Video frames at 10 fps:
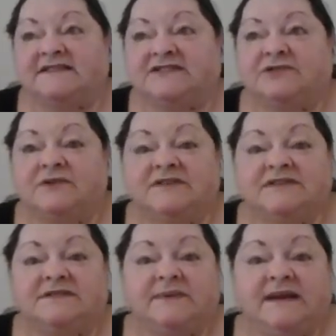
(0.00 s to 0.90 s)
It's short
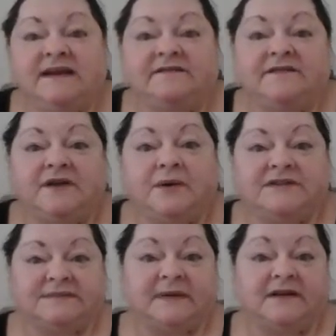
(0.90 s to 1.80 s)
and sweet, even though
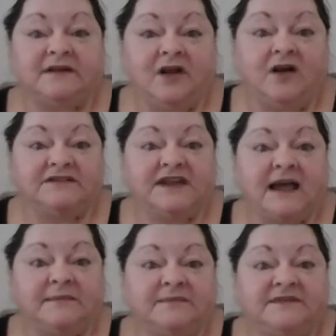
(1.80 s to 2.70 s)
it's been a long
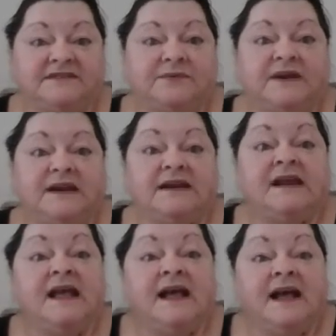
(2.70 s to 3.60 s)
time in
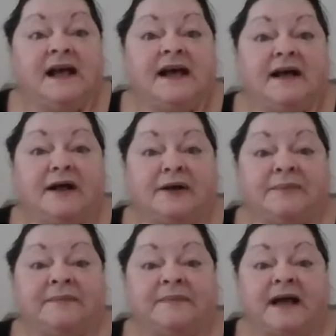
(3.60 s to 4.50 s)
between.
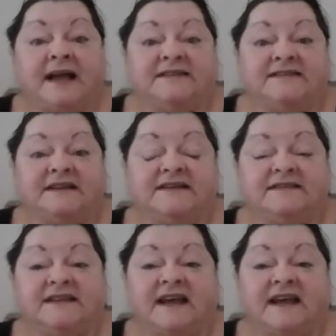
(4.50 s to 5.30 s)
I did